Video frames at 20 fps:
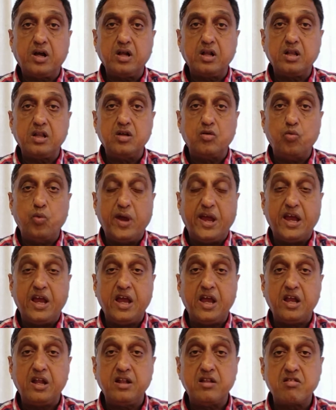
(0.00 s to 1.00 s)
the
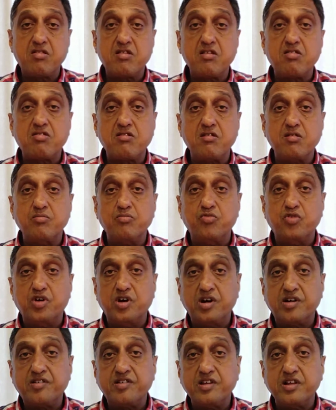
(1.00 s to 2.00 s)
way the system
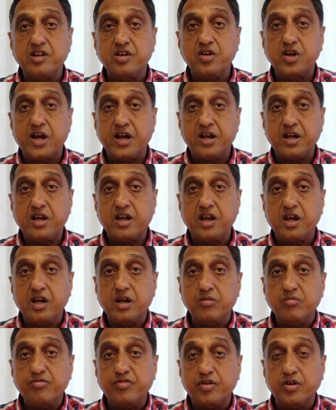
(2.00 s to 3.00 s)
works in the United
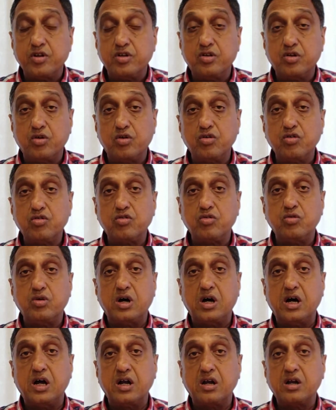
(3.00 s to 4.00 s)
Kingdom for those who
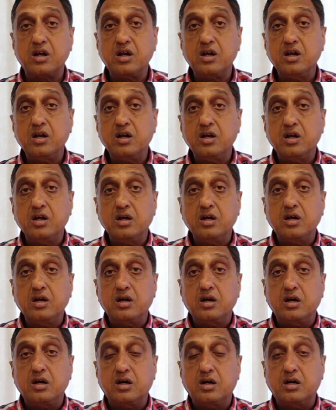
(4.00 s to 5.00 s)
are
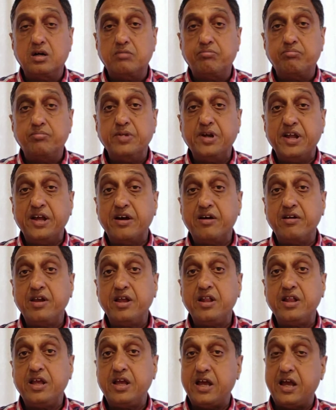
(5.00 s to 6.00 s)

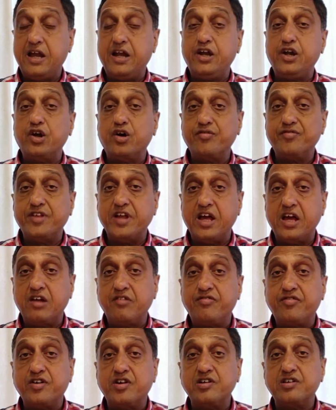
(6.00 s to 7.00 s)
nearing the end of their
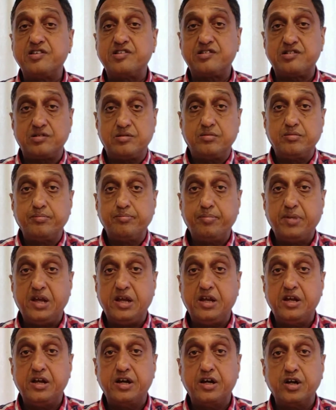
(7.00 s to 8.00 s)
first
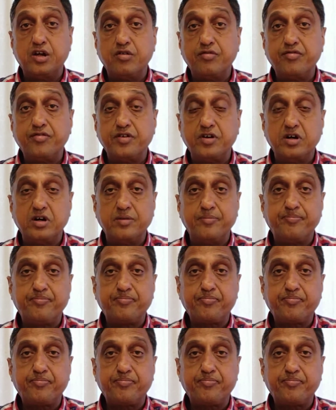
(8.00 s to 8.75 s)
period of